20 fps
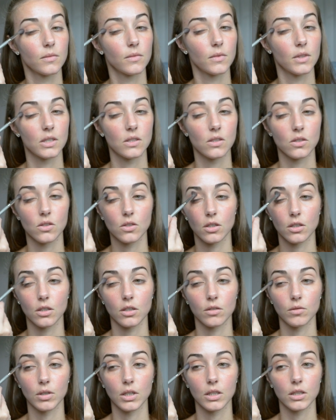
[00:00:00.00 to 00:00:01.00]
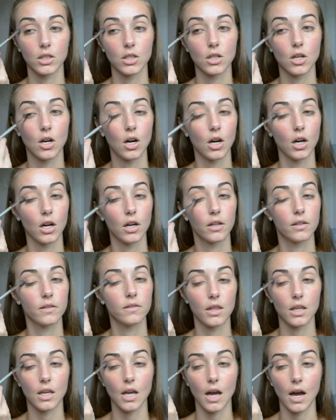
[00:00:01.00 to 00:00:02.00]
This is gonna really carve
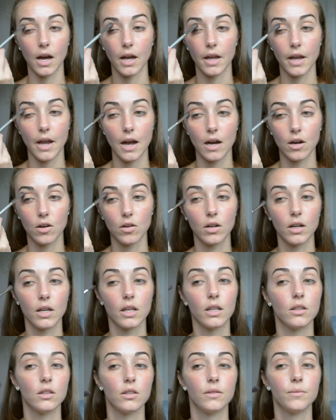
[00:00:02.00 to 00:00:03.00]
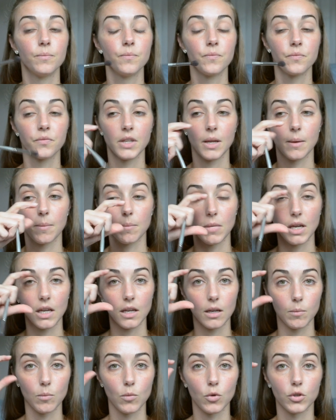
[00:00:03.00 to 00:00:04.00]
the eye out and make
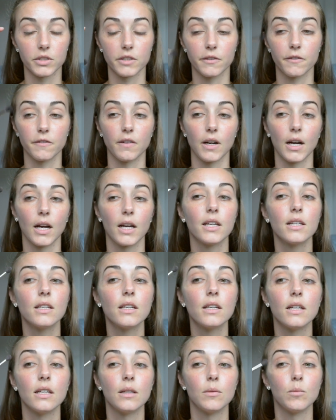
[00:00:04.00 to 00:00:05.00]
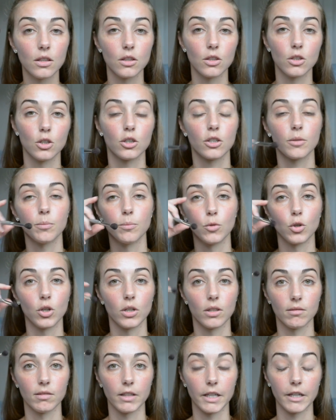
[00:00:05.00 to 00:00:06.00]
it more defined and look more
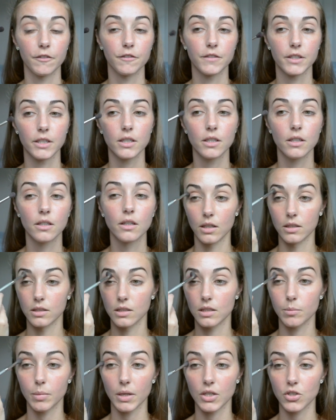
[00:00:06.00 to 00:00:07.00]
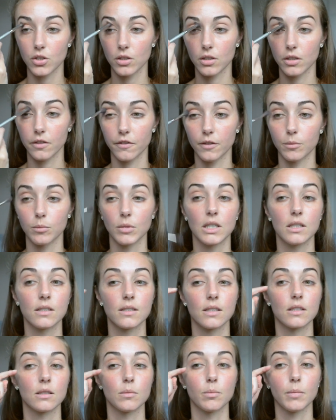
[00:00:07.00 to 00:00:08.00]
lifted, and especially for me,
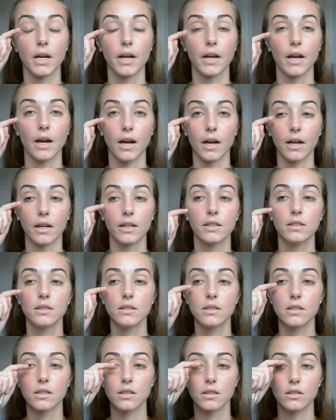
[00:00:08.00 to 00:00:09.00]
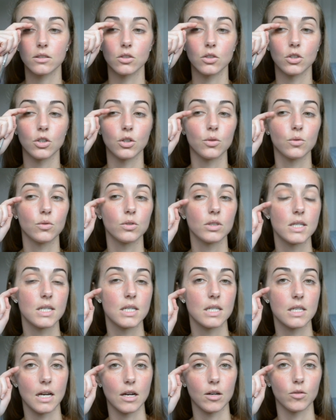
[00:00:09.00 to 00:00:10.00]
since my eyes go
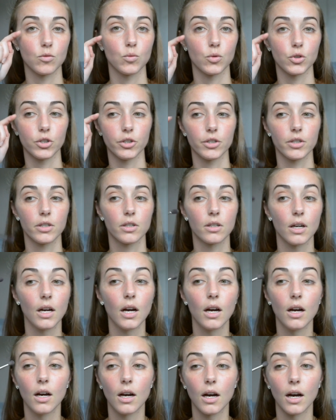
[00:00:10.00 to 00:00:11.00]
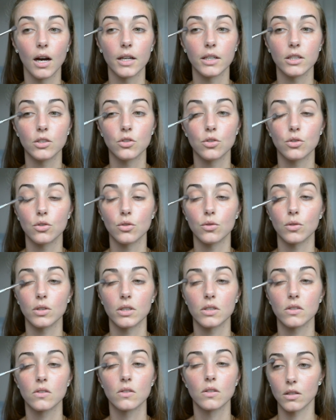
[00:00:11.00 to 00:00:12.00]
downward. I need to do
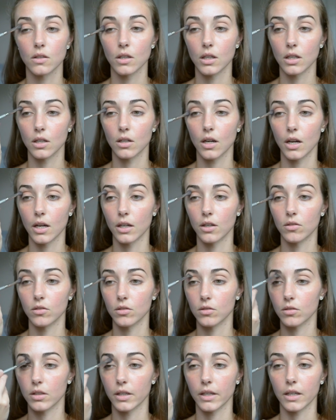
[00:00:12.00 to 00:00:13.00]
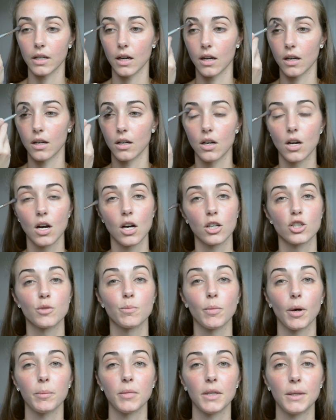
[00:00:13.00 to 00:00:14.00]
this so that I don't look like a hush
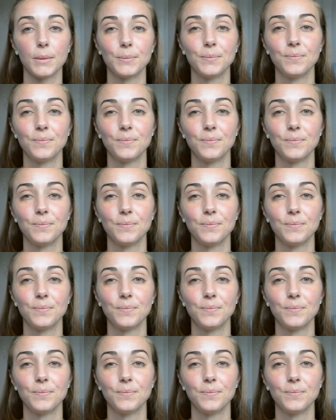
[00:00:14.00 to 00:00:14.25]
puppy.